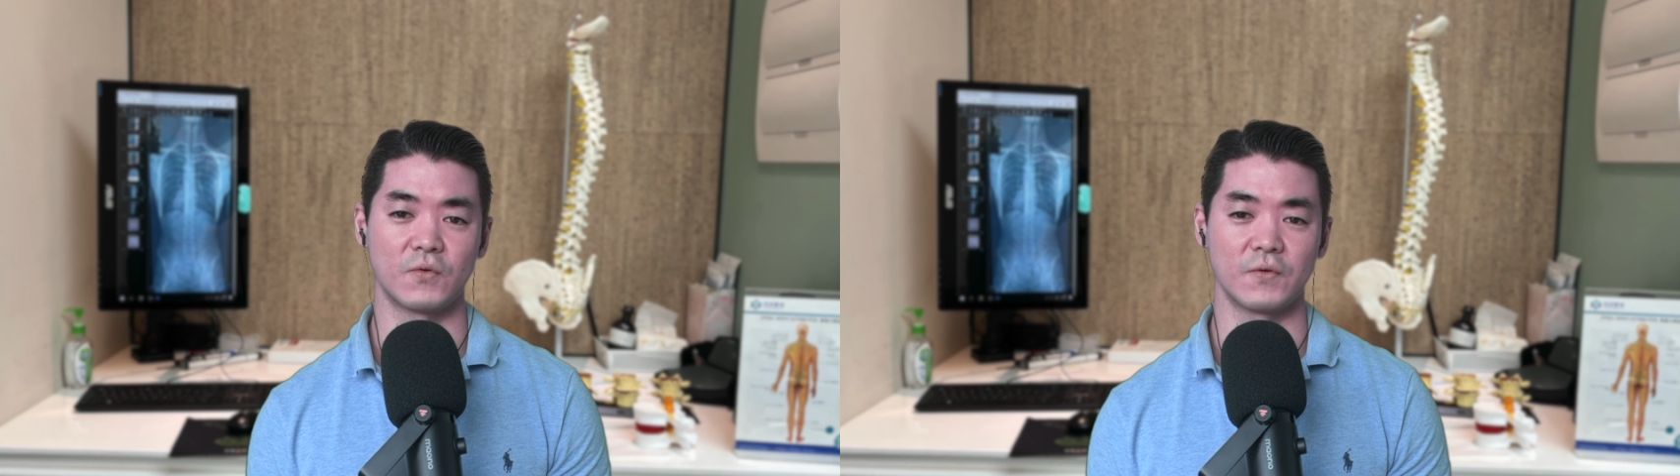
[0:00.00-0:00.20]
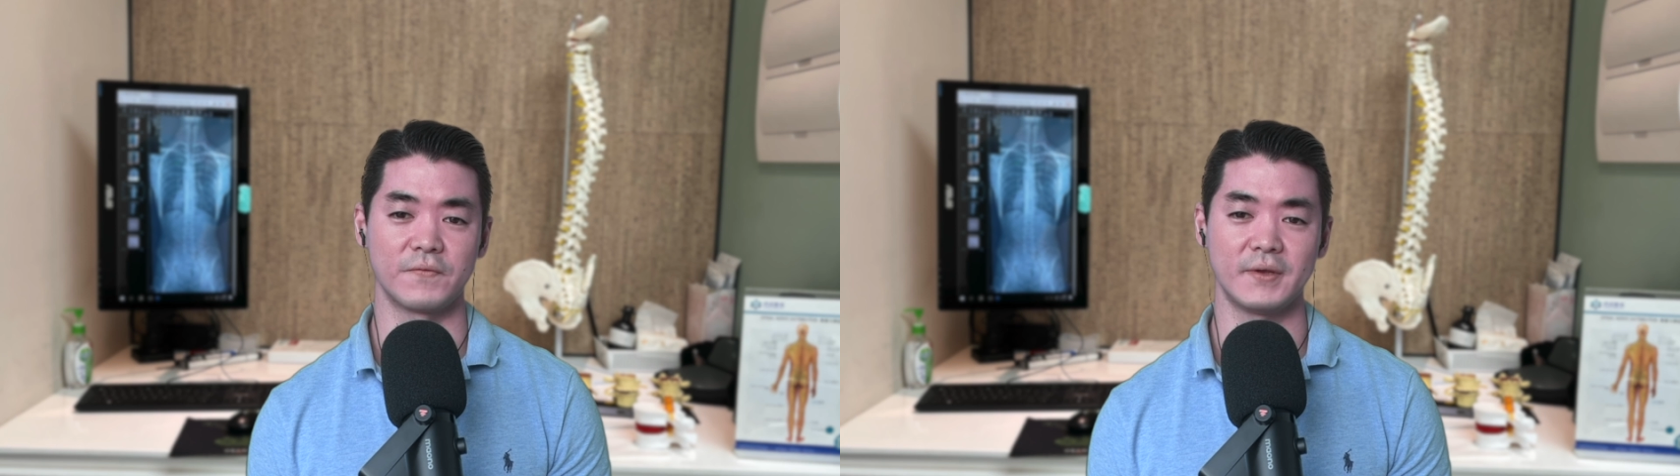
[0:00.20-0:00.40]

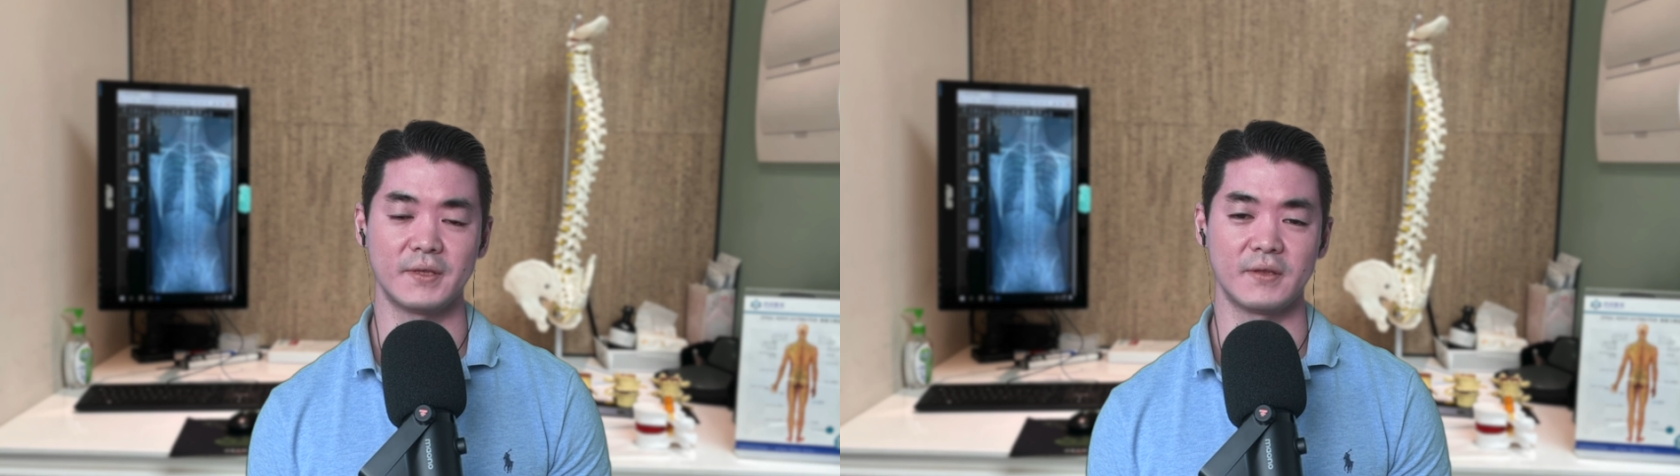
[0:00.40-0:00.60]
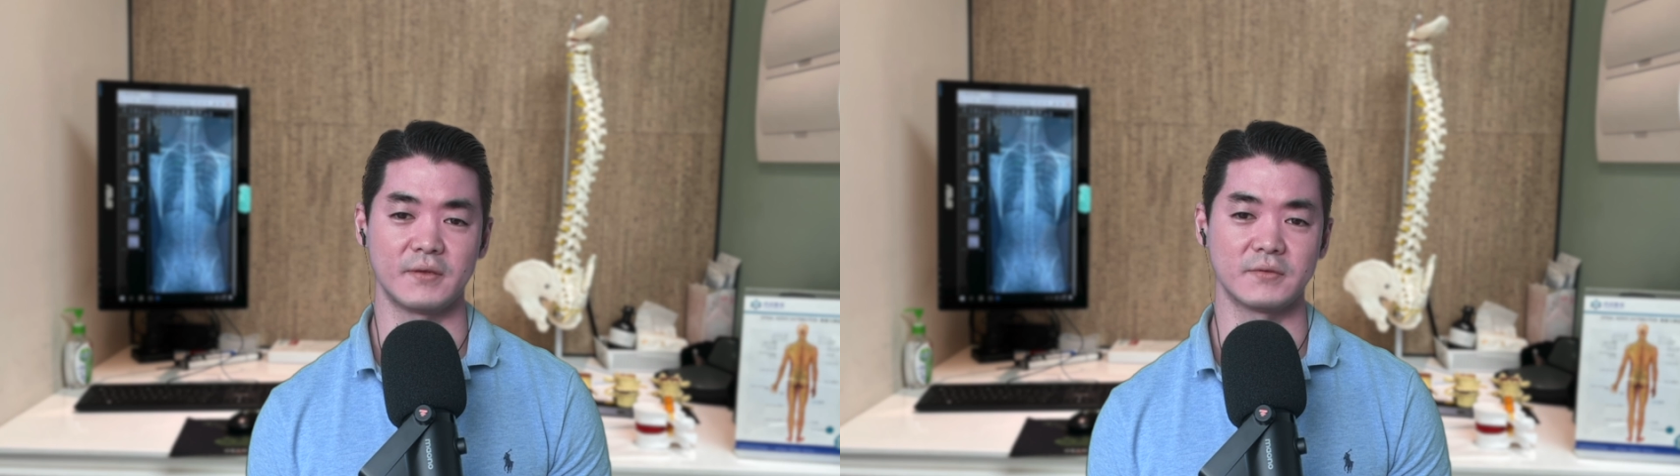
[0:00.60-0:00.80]
or
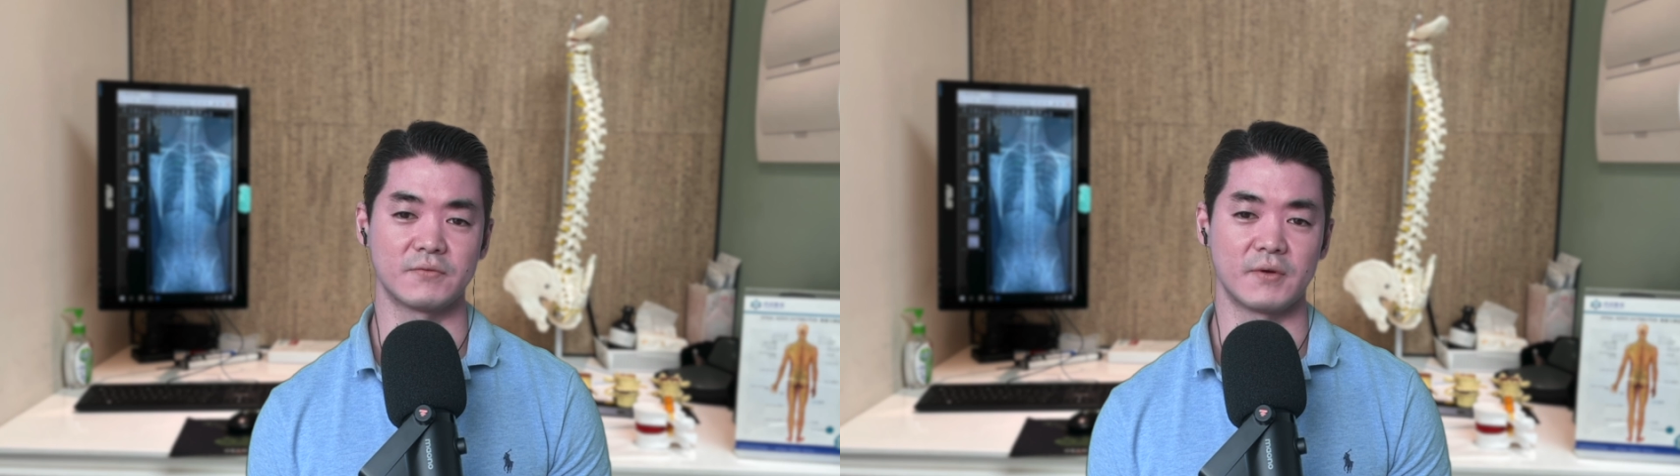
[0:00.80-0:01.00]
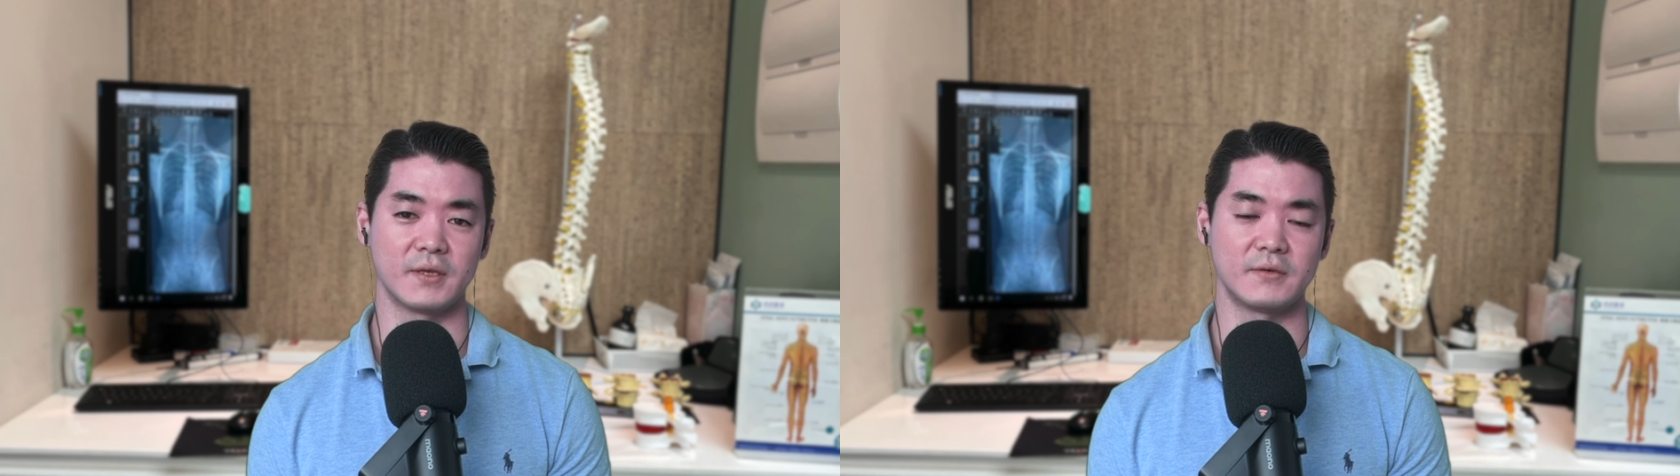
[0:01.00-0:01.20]
fitness
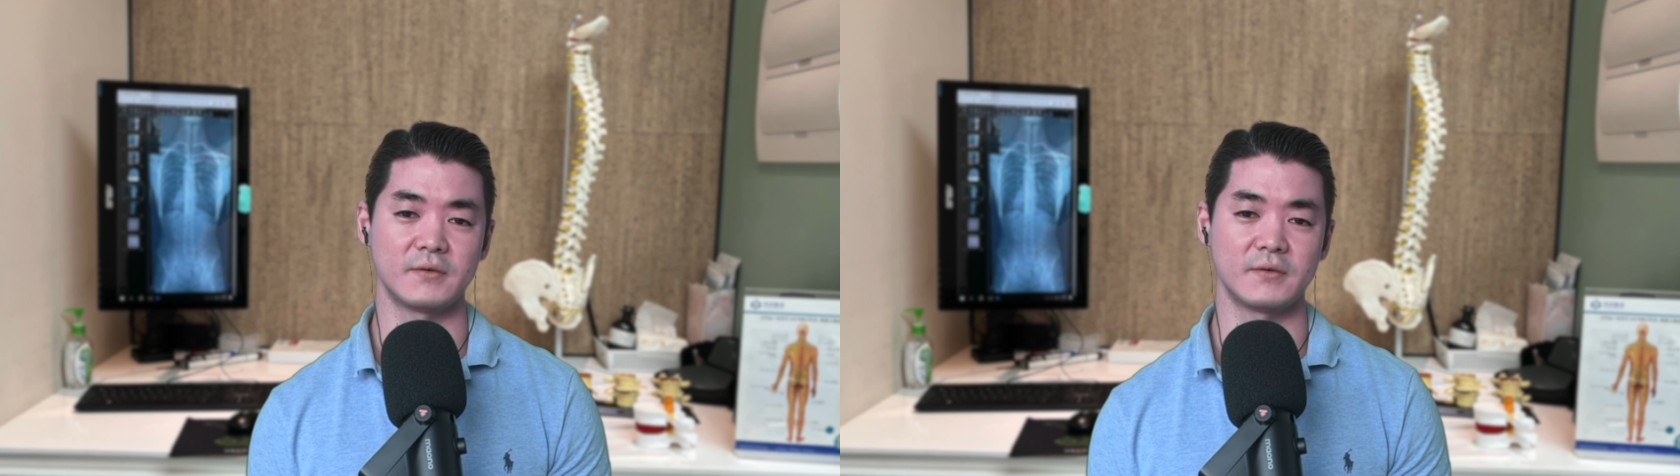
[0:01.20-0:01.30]
trainer.